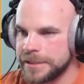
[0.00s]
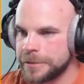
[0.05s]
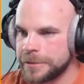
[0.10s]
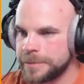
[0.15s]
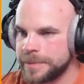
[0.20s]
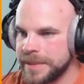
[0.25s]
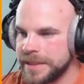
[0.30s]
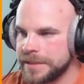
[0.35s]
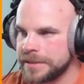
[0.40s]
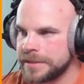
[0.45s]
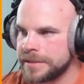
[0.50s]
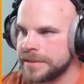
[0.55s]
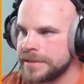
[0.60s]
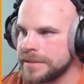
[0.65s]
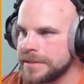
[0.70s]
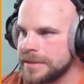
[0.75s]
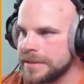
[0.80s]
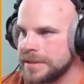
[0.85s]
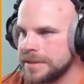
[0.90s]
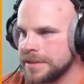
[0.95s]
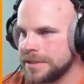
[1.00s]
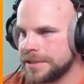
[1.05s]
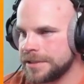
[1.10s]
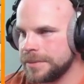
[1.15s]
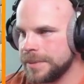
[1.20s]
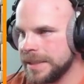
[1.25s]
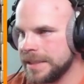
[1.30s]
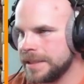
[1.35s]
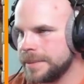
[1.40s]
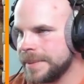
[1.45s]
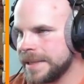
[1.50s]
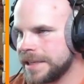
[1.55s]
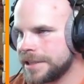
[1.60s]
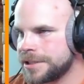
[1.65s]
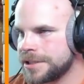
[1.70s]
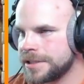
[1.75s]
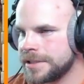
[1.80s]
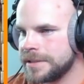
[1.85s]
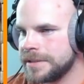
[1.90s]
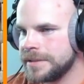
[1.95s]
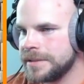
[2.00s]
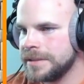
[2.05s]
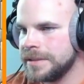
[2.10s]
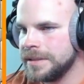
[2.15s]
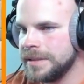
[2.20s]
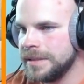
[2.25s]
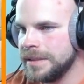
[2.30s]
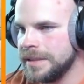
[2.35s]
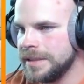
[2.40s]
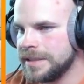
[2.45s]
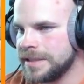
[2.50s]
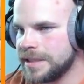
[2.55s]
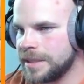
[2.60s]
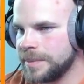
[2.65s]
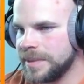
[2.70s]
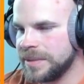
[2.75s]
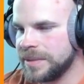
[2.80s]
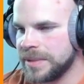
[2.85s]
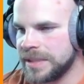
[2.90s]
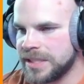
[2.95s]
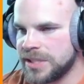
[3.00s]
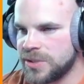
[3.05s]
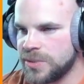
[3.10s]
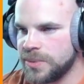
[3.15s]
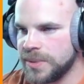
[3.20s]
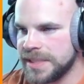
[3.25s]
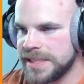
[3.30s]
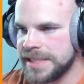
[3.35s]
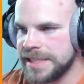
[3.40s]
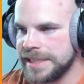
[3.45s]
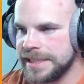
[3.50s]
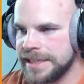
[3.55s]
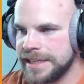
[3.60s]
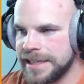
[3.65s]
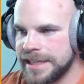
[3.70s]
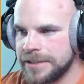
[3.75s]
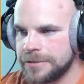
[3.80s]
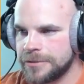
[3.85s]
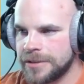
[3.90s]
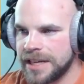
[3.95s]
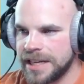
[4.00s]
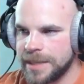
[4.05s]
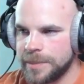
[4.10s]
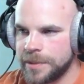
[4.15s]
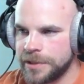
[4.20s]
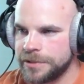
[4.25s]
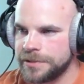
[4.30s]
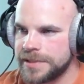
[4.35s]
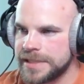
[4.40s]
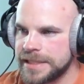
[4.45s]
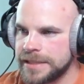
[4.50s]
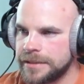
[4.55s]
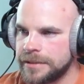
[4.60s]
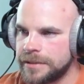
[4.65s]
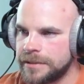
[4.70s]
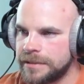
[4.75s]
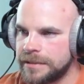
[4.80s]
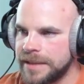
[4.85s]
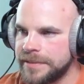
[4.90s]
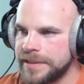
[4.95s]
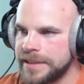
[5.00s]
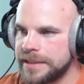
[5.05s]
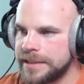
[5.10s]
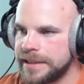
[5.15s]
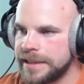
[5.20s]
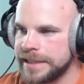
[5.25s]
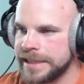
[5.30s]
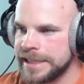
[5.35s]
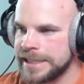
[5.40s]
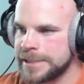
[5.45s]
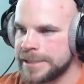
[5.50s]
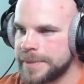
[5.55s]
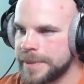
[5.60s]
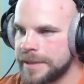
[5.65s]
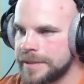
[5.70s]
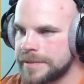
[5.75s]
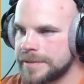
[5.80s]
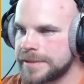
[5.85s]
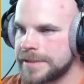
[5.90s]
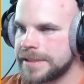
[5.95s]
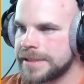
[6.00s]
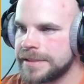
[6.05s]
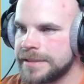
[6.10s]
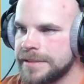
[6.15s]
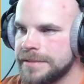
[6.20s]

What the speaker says: or better to win the match. Coming in with 29 rocket balloons and 11 lightning spells.